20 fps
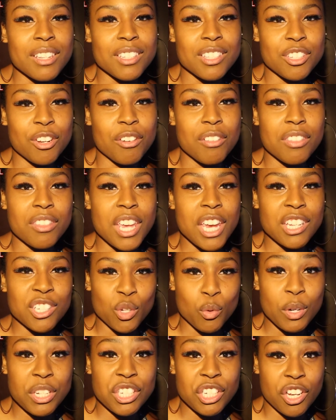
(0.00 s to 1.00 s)
certain
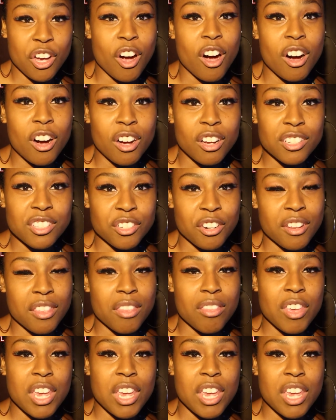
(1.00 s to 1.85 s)
things or what to call certain